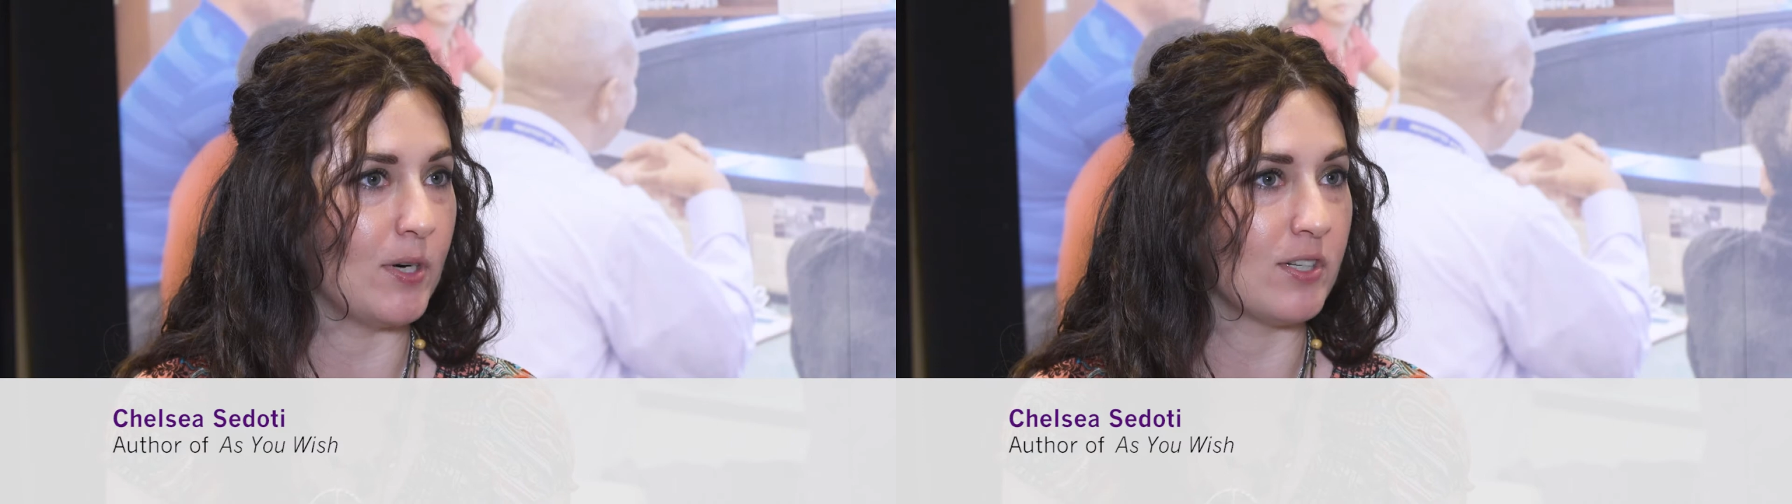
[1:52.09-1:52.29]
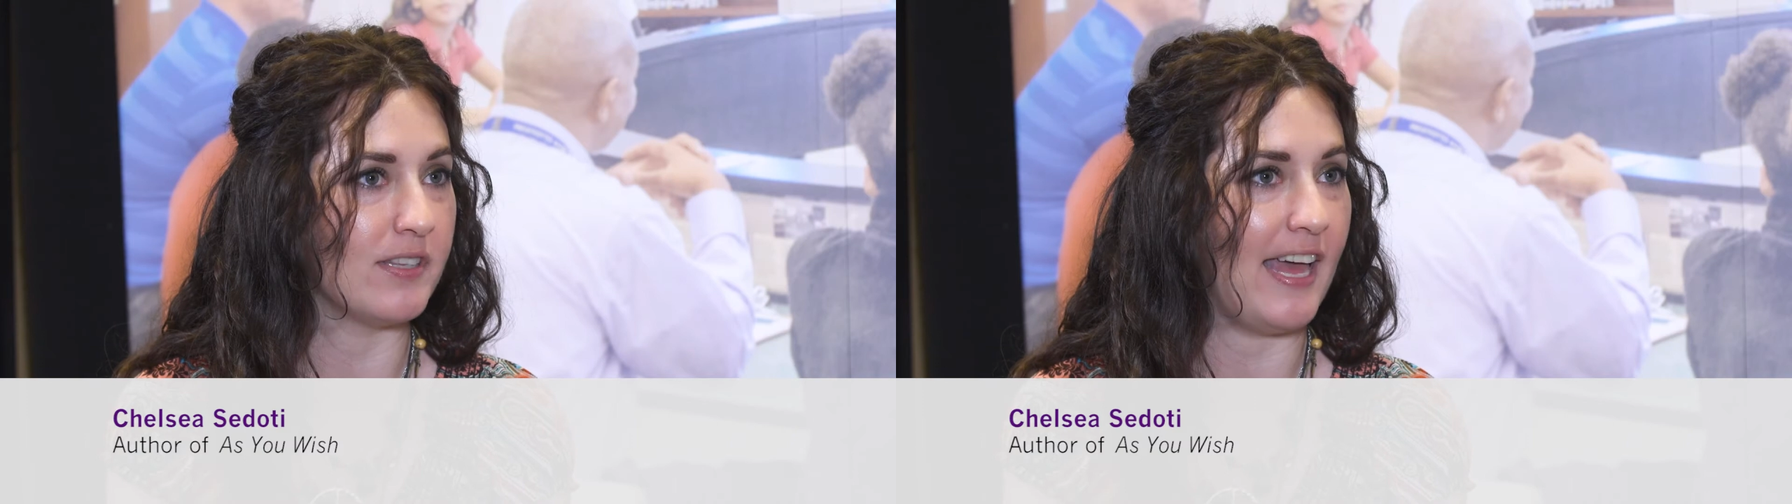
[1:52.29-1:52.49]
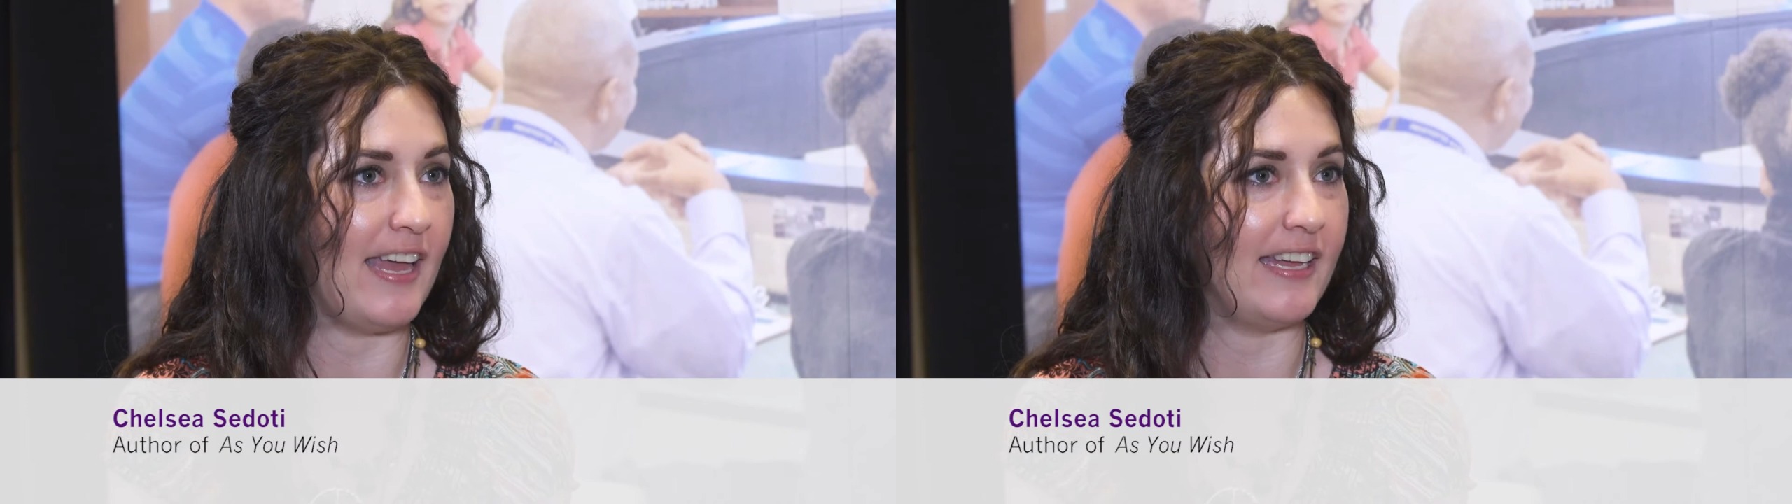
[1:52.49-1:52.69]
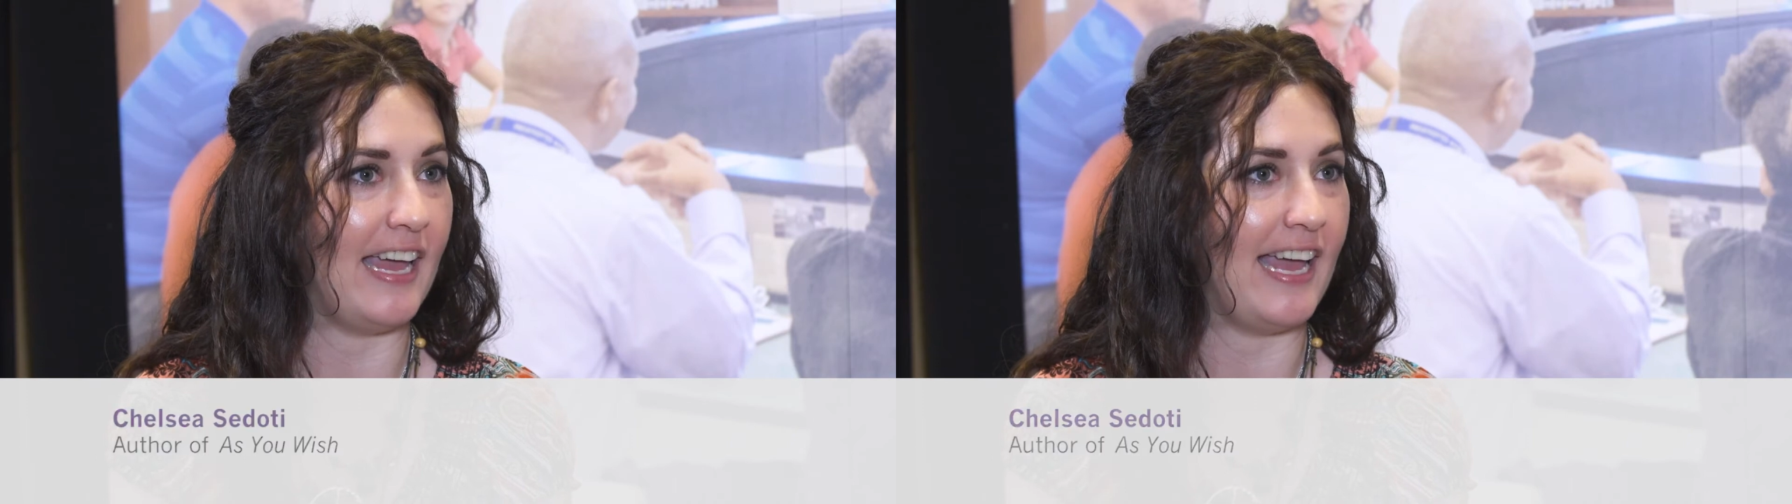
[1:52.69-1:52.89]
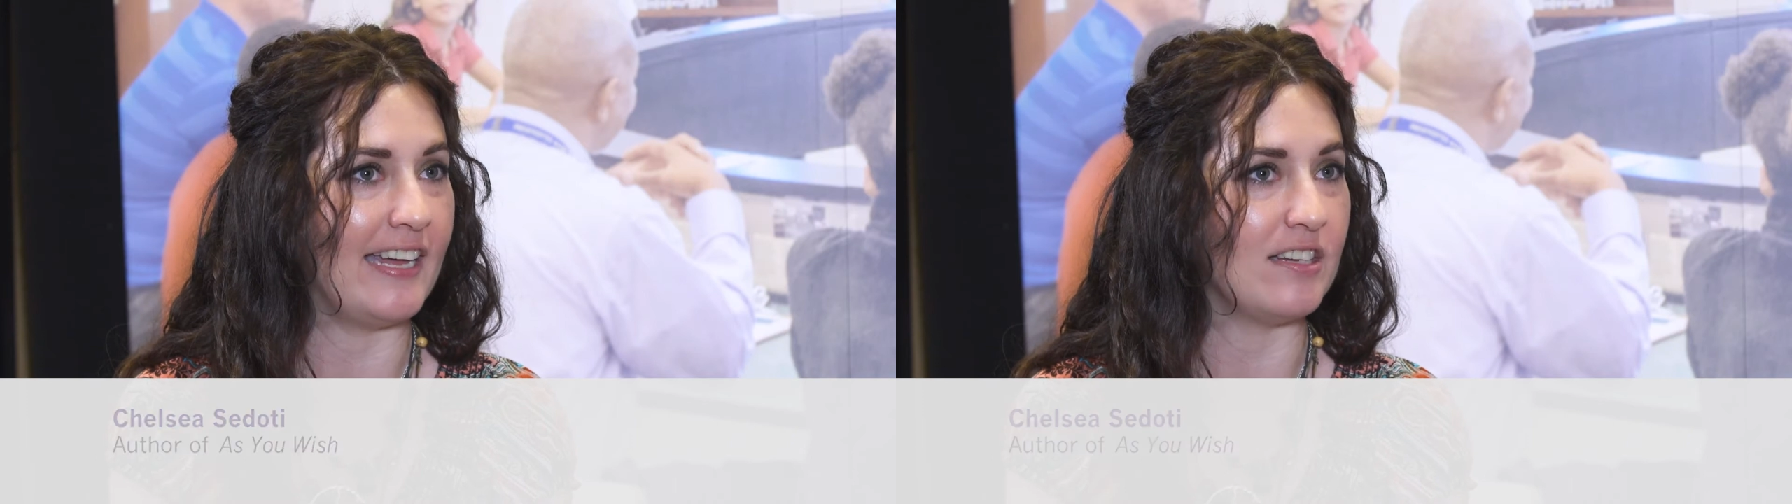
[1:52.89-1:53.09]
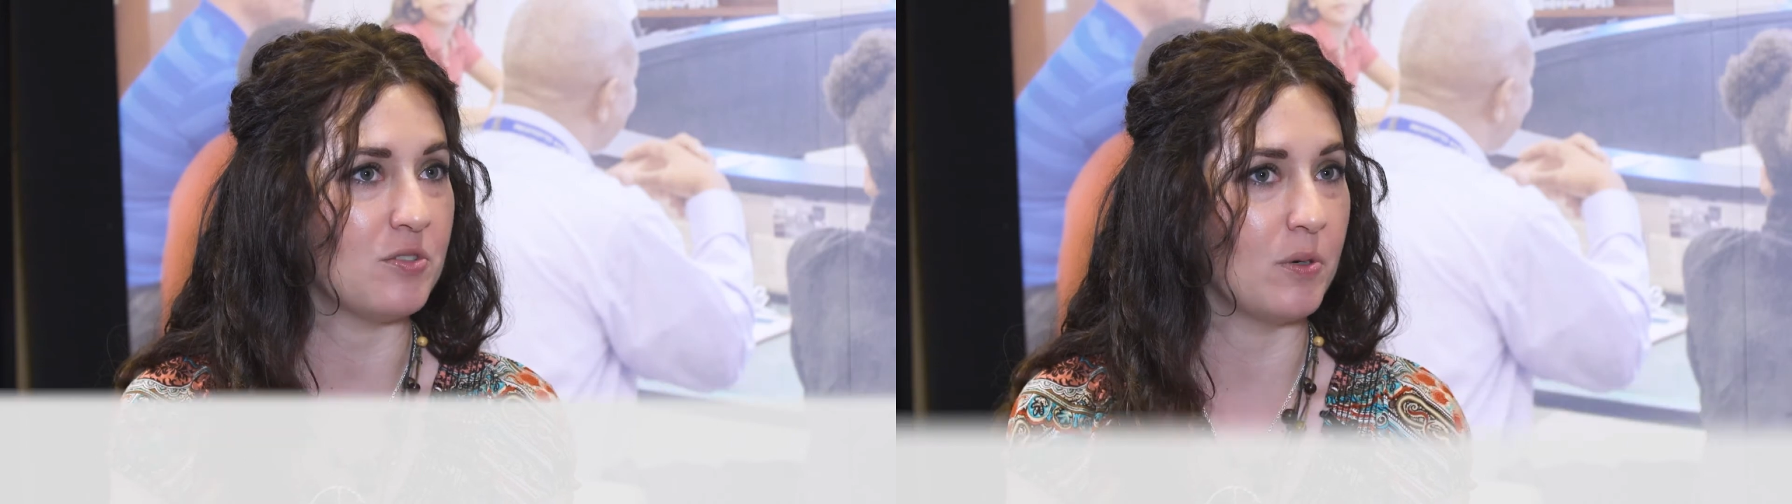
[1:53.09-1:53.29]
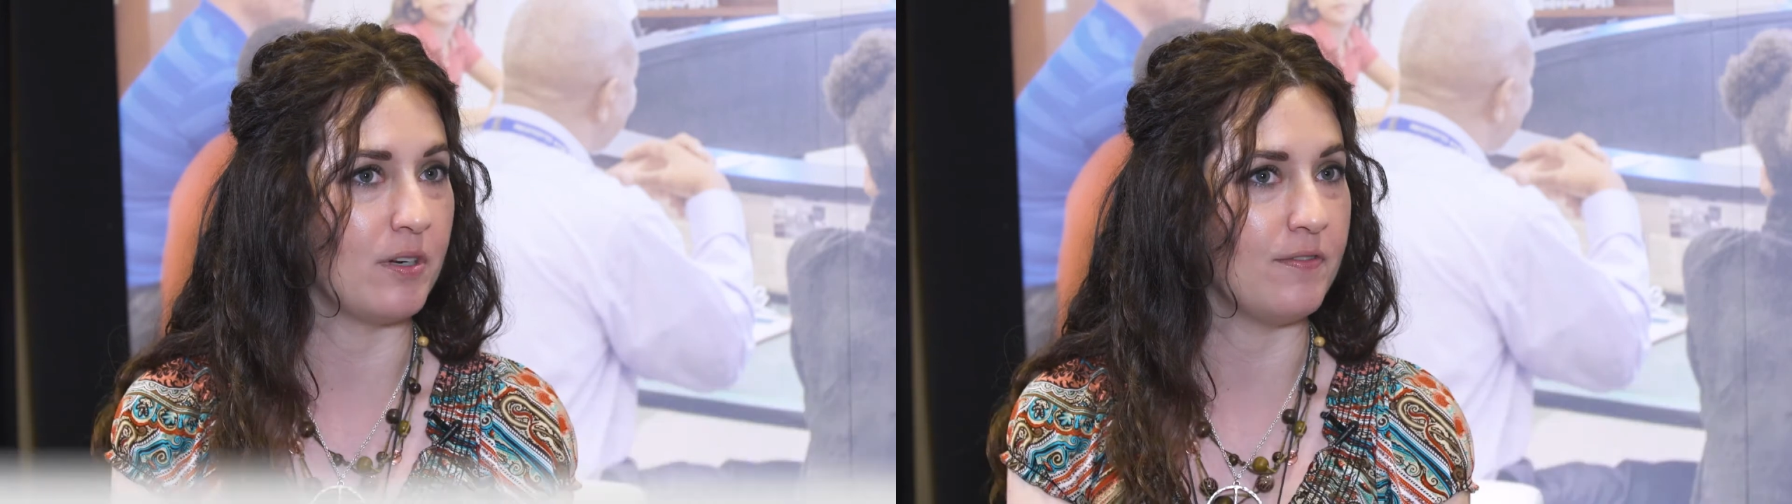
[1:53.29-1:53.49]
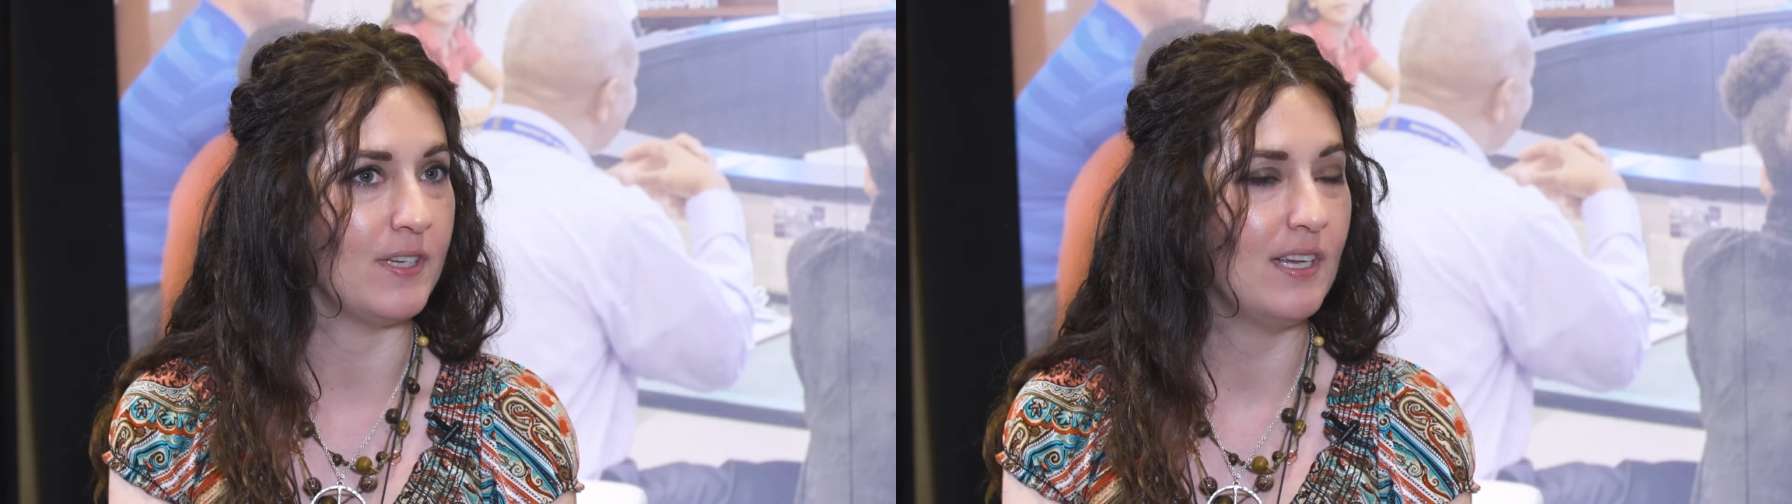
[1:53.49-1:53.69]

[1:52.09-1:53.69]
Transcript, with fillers: birthday, and it sort of